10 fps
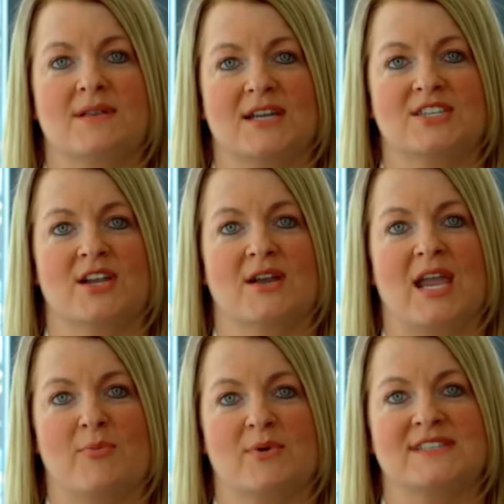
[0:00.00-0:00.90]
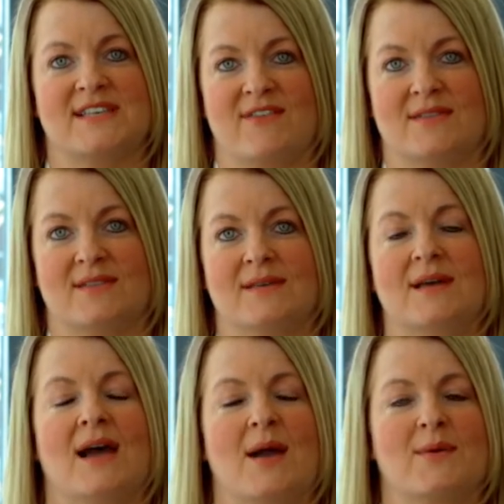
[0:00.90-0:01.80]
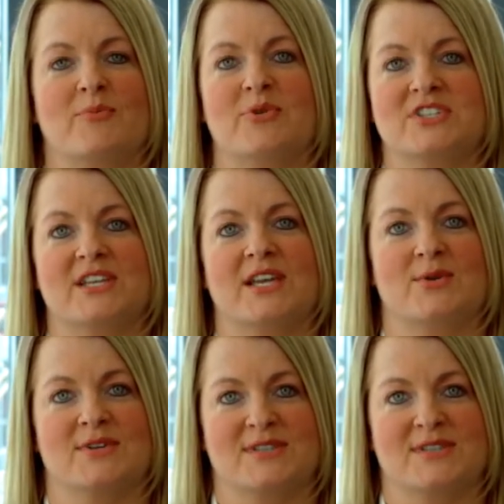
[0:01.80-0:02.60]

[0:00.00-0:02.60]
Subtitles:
election on April 7th. I would appreciate your